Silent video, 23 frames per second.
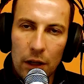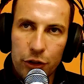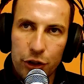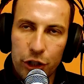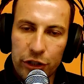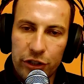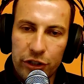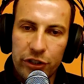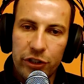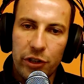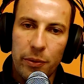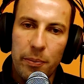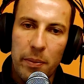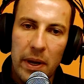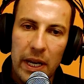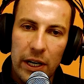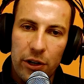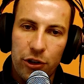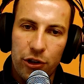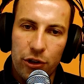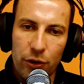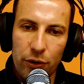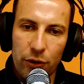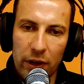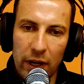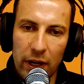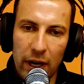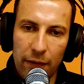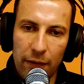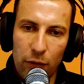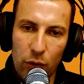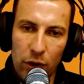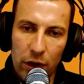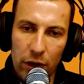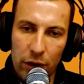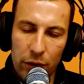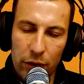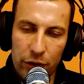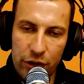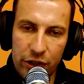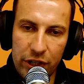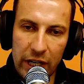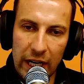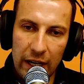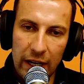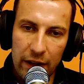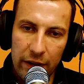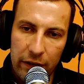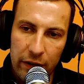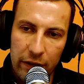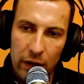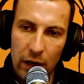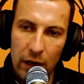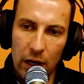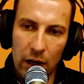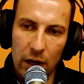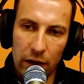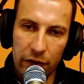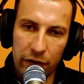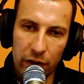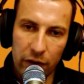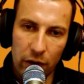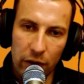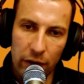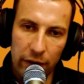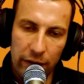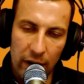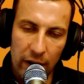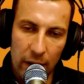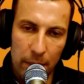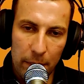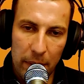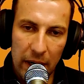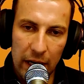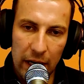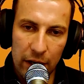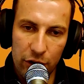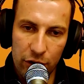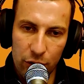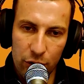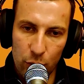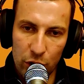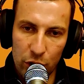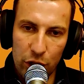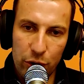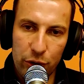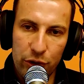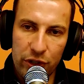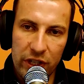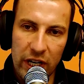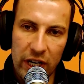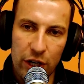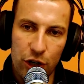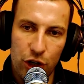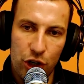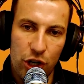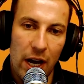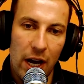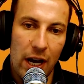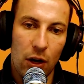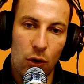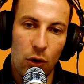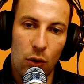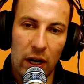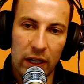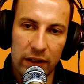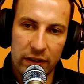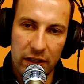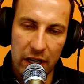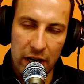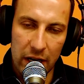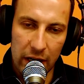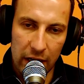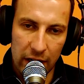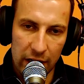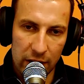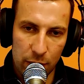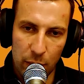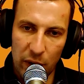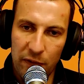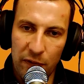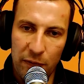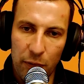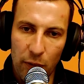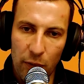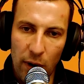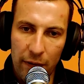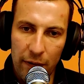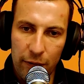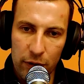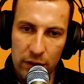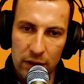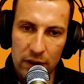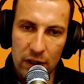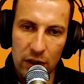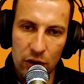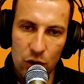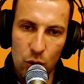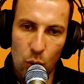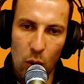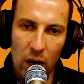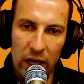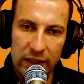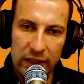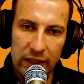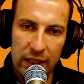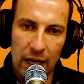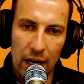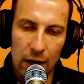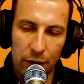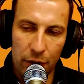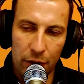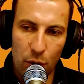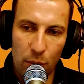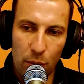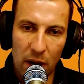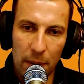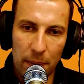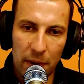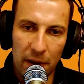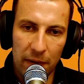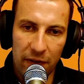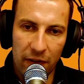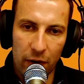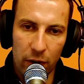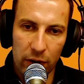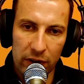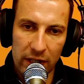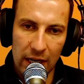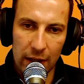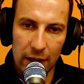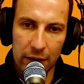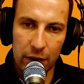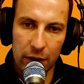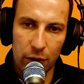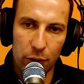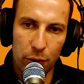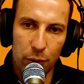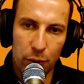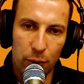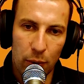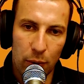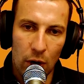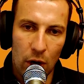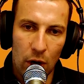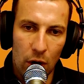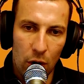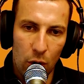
Just to make sure that everyone understands and is on the same page, when you say shadow IT, because we've referenced it twice now, and there might be folks out there who